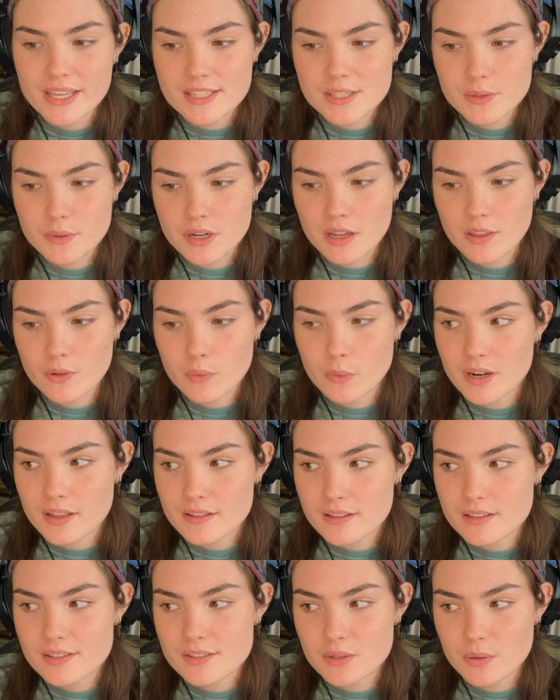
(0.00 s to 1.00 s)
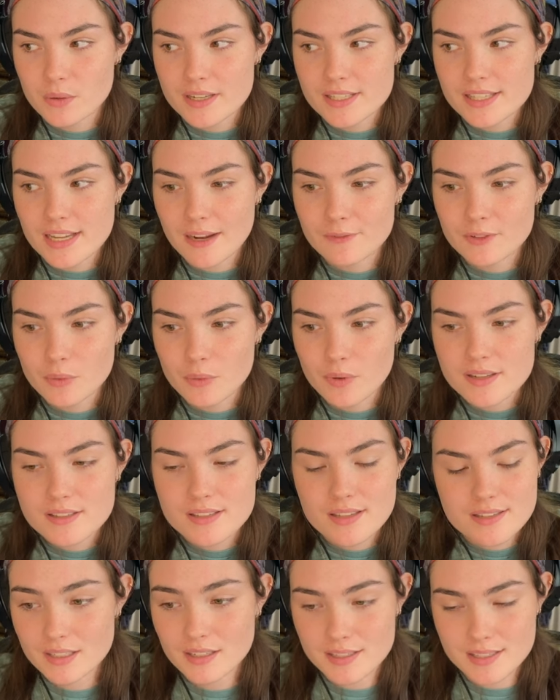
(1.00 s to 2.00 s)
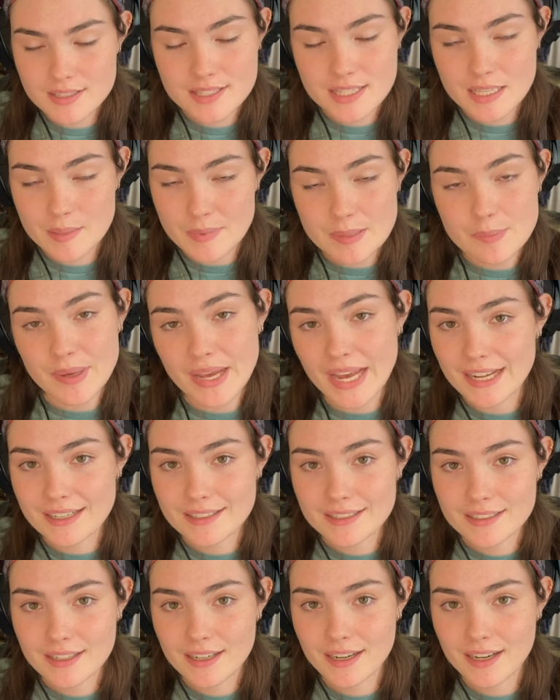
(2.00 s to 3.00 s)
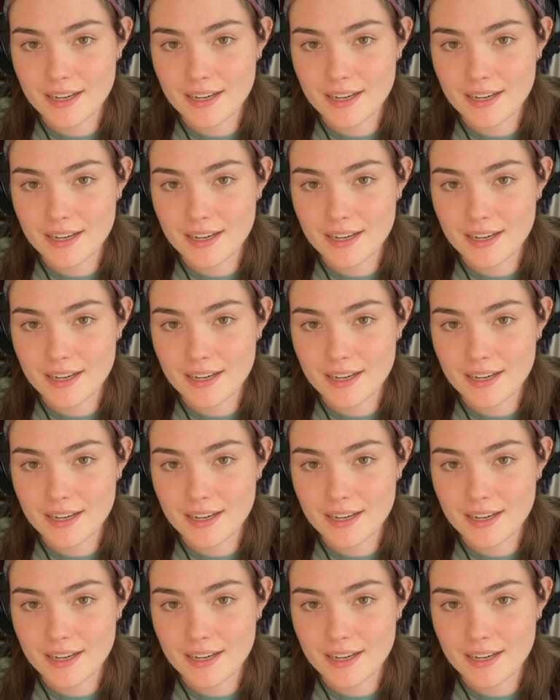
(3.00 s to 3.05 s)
we get to another one of these stories afterwards, it doesn't seem as bad.